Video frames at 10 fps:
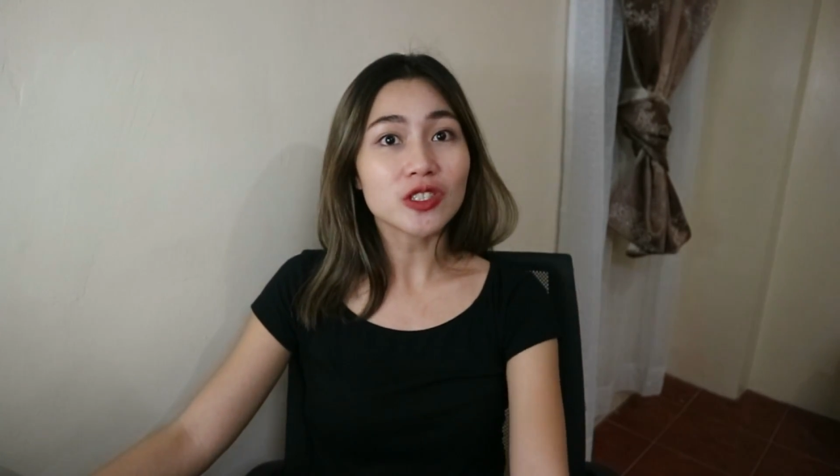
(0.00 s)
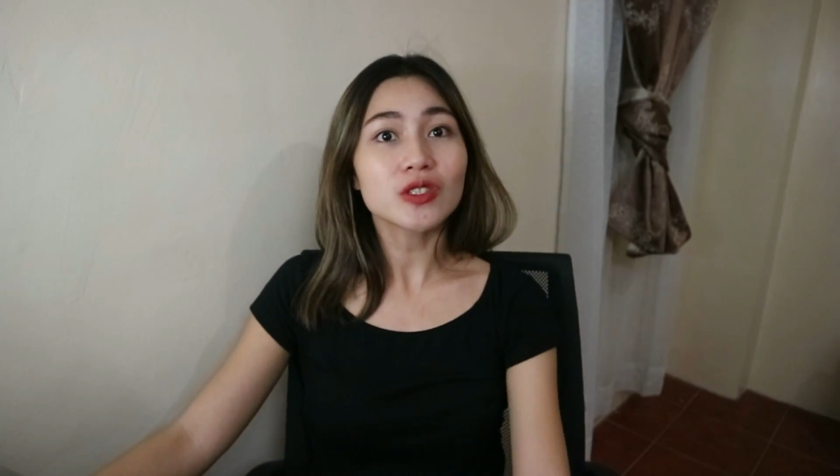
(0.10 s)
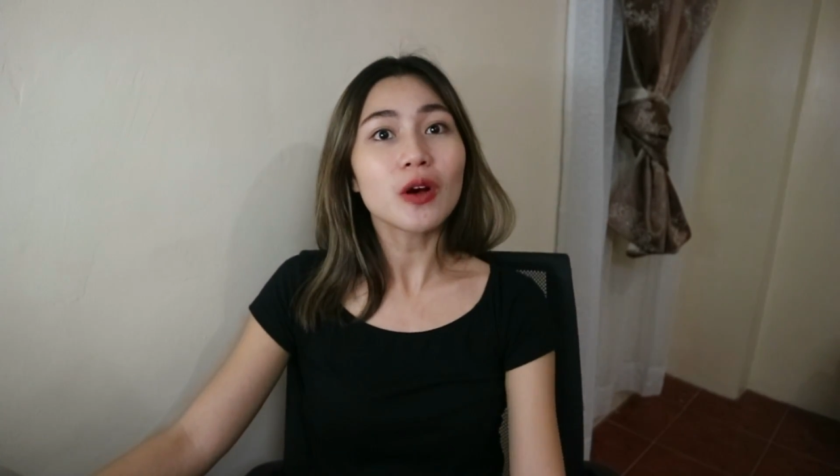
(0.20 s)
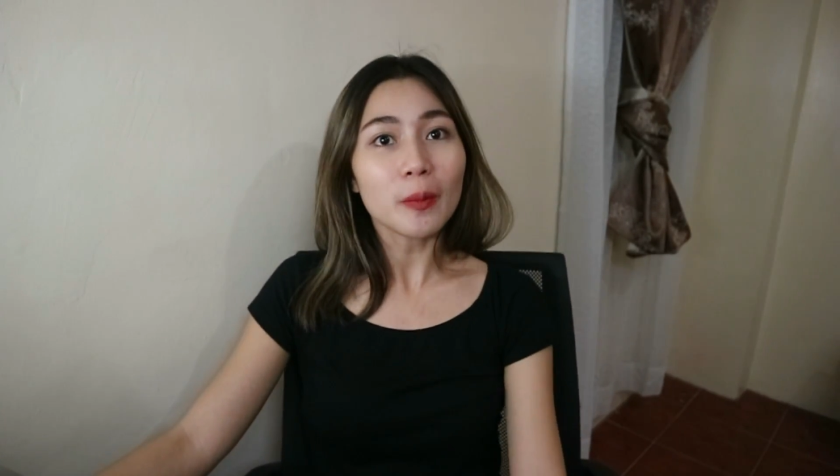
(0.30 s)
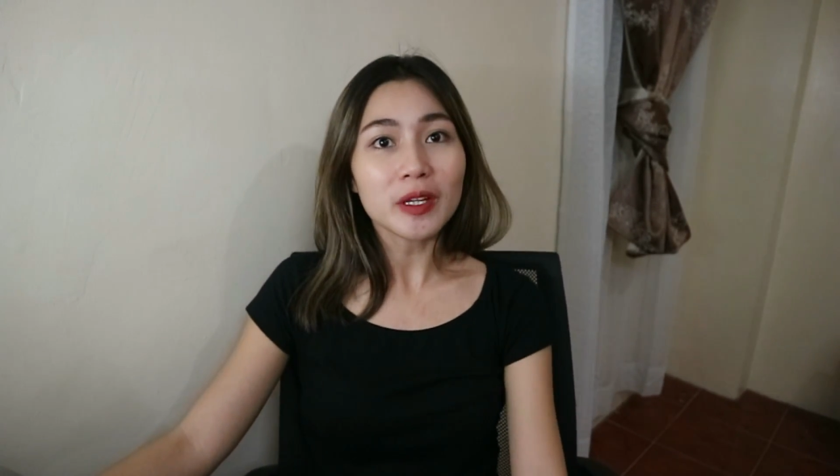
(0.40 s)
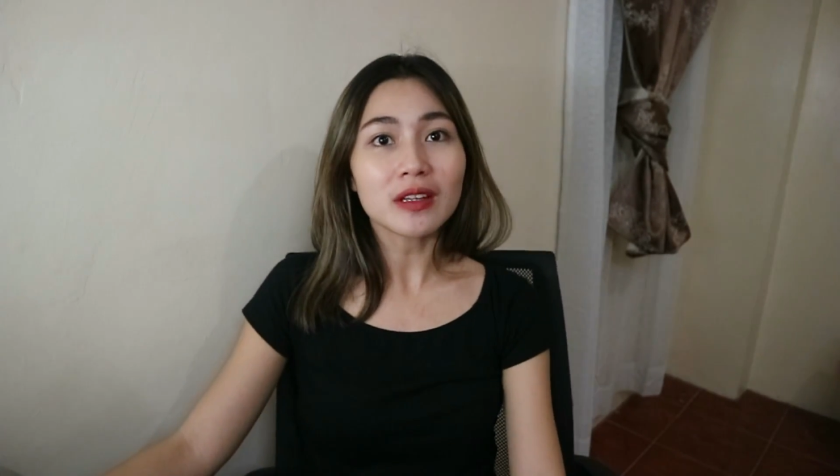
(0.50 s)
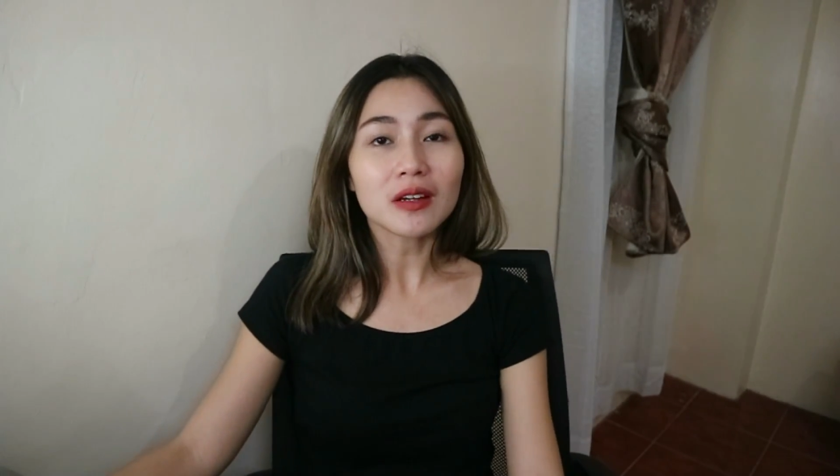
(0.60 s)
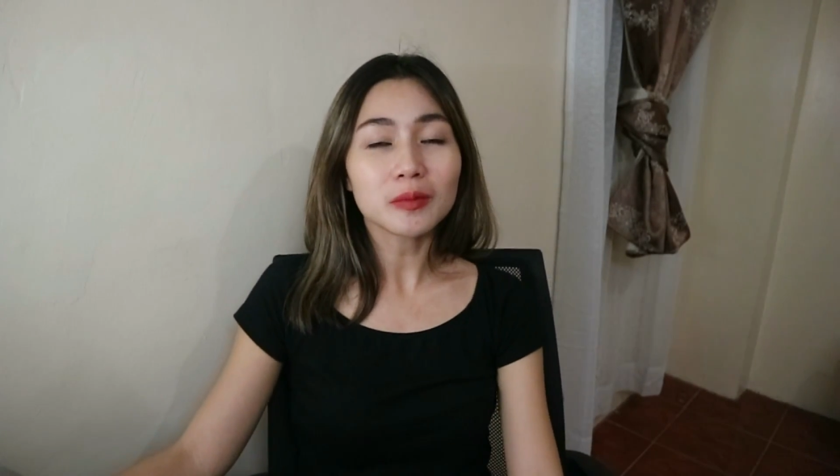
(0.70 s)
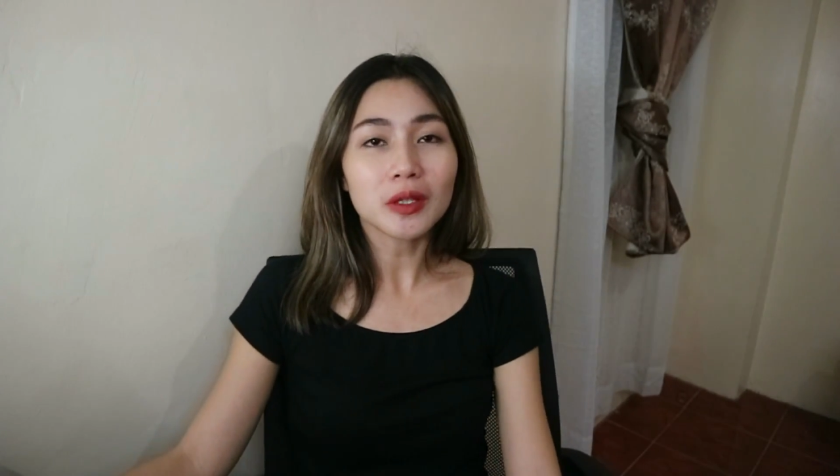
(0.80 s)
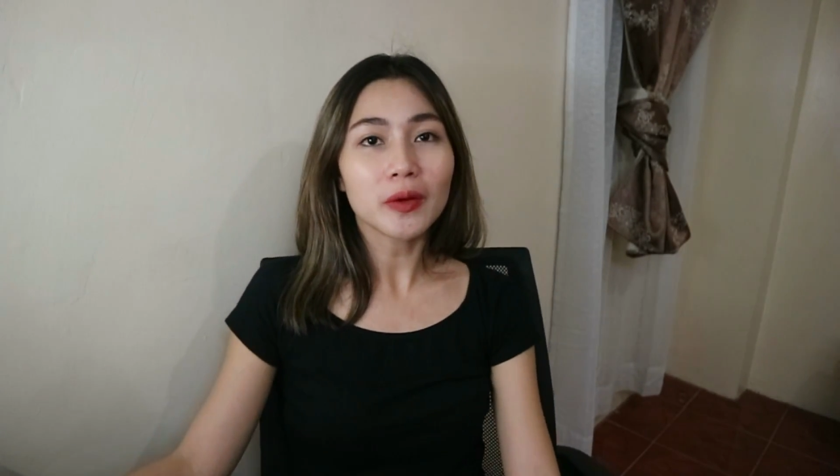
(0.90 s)
just comment
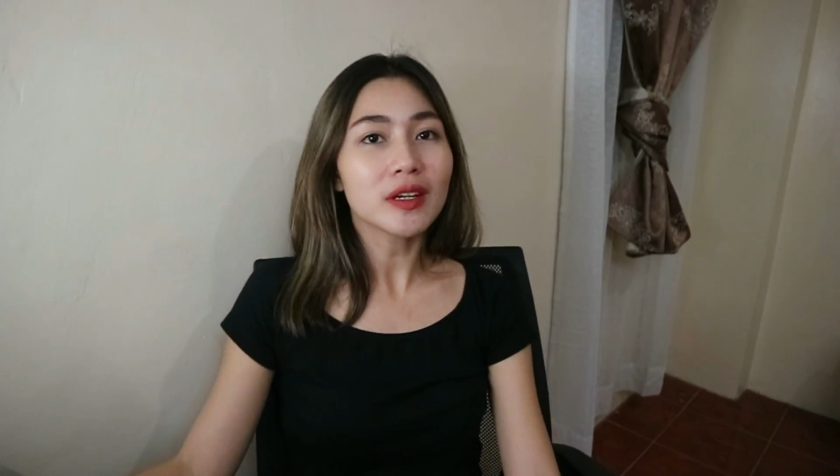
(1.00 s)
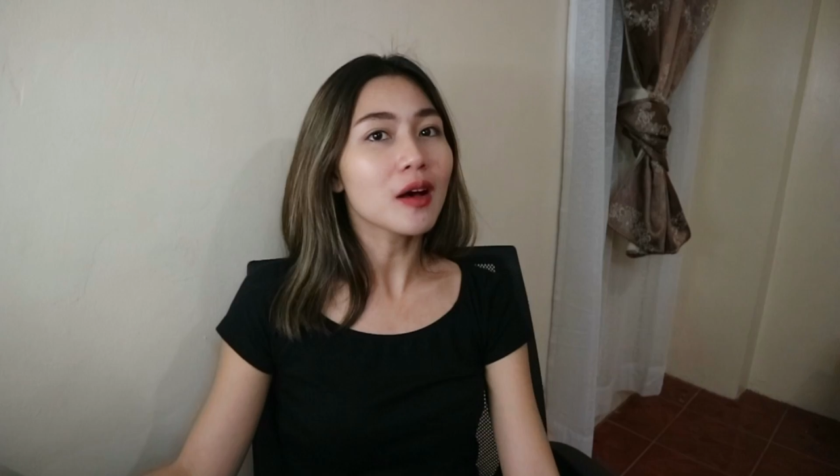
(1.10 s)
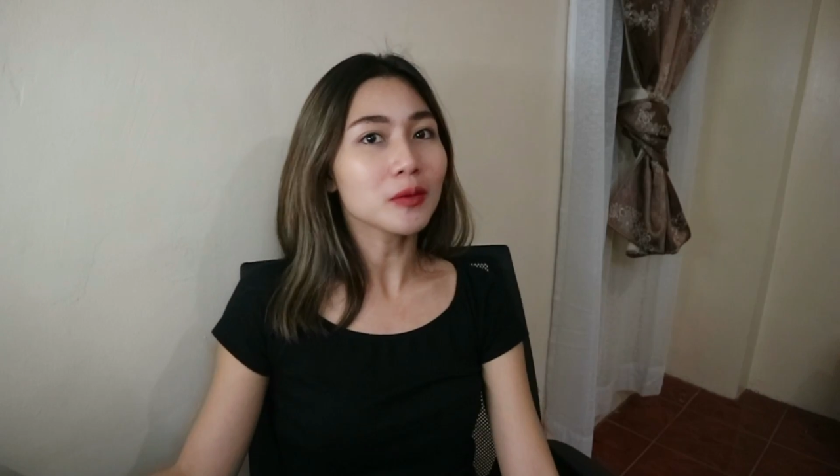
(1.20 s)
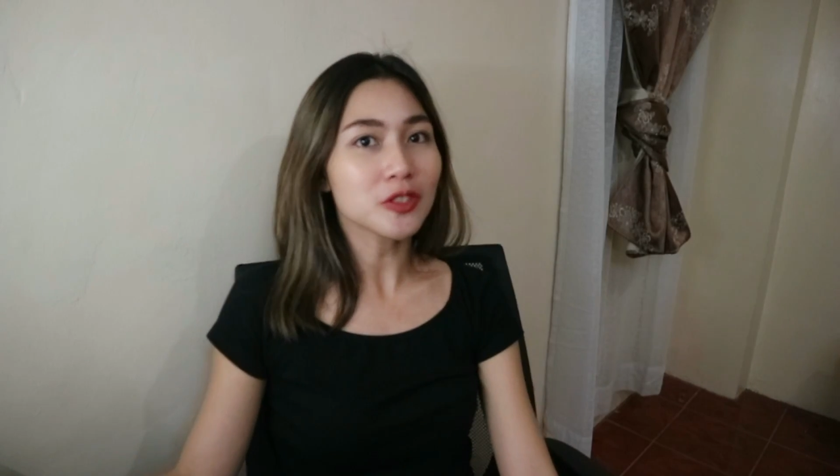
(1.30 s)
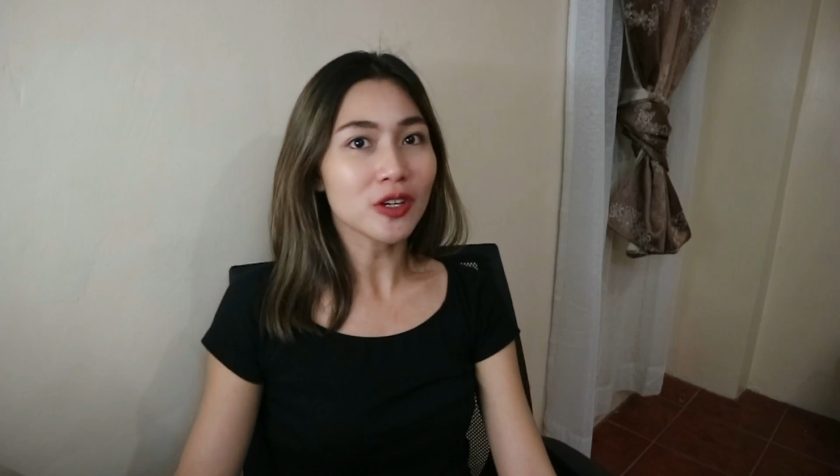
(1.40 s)
down below and I will